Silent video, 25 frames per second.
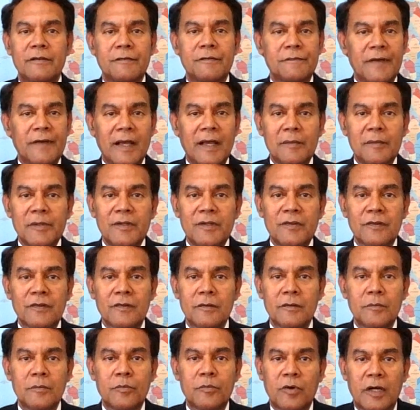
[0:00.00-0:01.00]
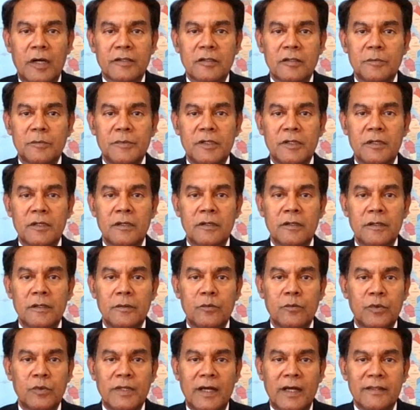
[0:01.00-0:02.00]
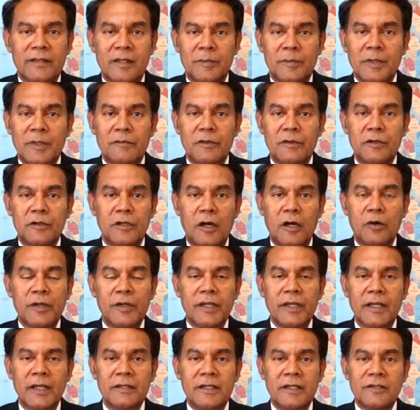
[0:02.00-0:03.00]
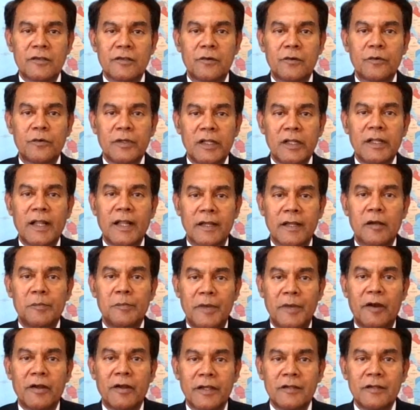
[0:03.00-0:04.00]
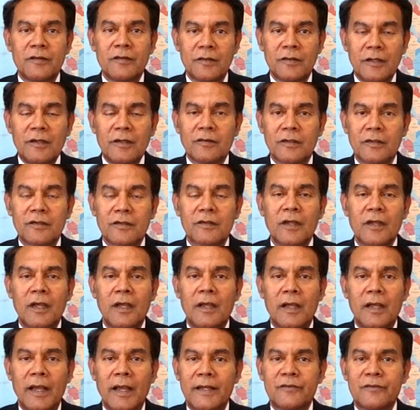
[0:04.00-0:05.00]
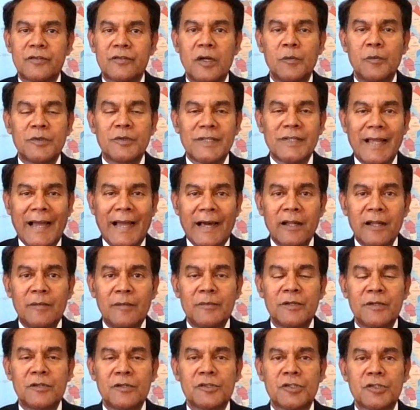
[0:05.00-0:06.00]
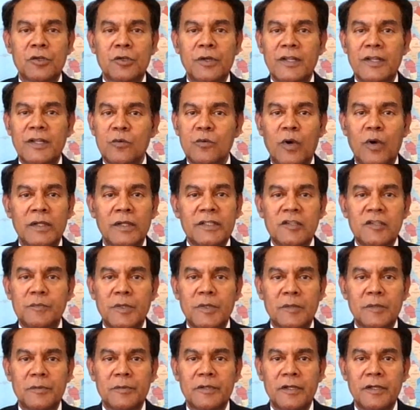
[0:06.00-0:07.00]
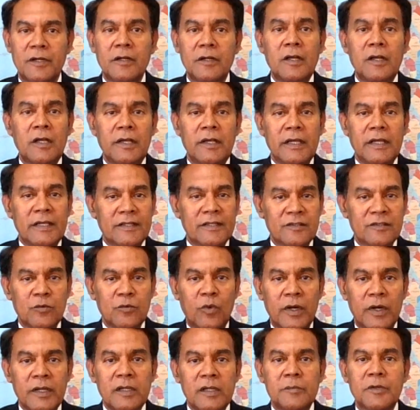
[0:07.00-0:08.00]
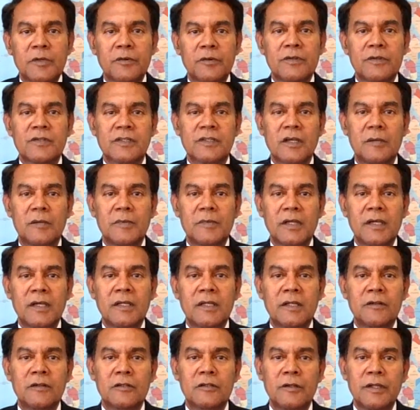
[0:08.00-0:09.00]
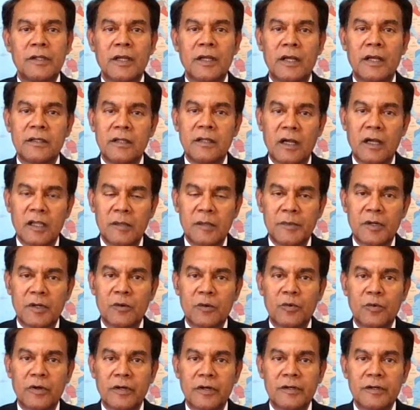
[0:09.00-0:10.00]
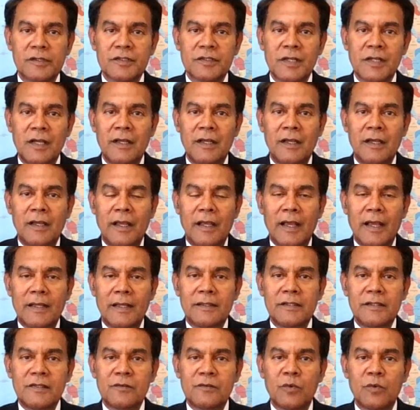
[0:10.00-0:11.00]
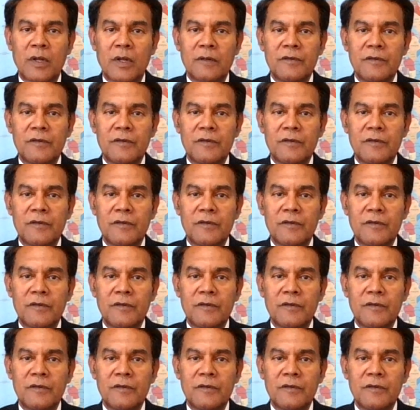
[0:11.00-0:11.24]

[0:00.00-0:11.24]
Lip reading: families brought them here without them even knowing. And these are really like American citizens. And Trump was adamant to show he want these people here. He doesn't want immigrants coming in, including undocumented workers. And this is one of